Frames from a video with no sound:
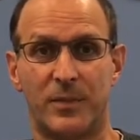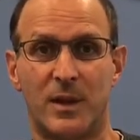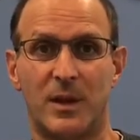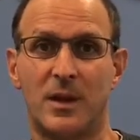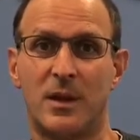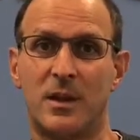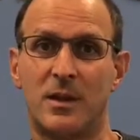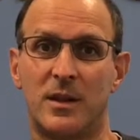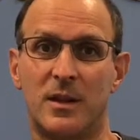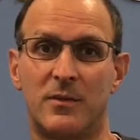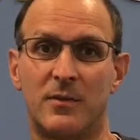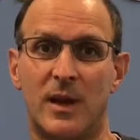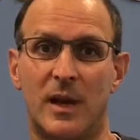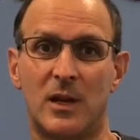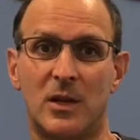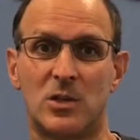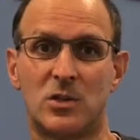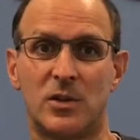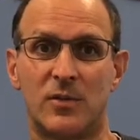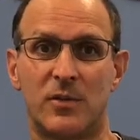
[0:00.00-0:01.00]
The advantage
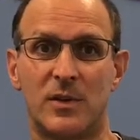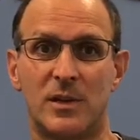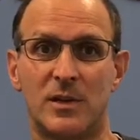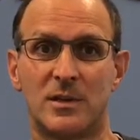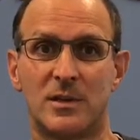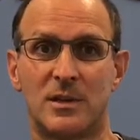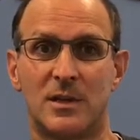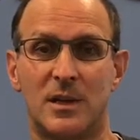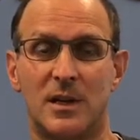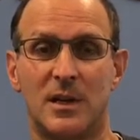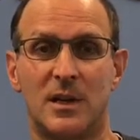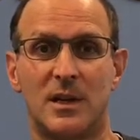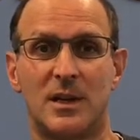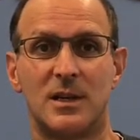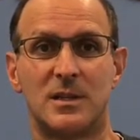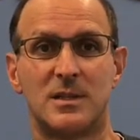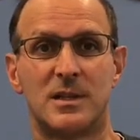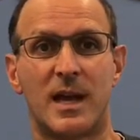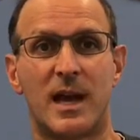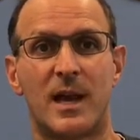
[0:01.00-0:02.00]
of this is
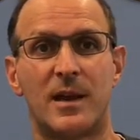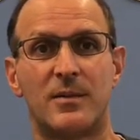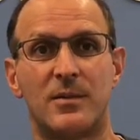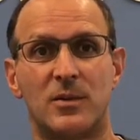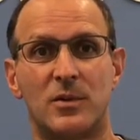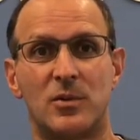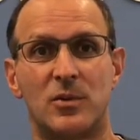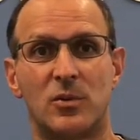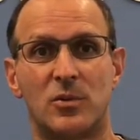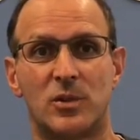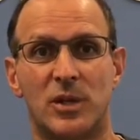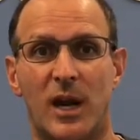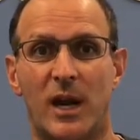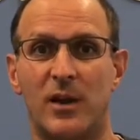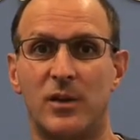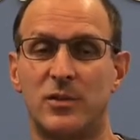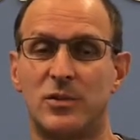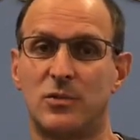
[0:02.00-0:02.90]
that your child's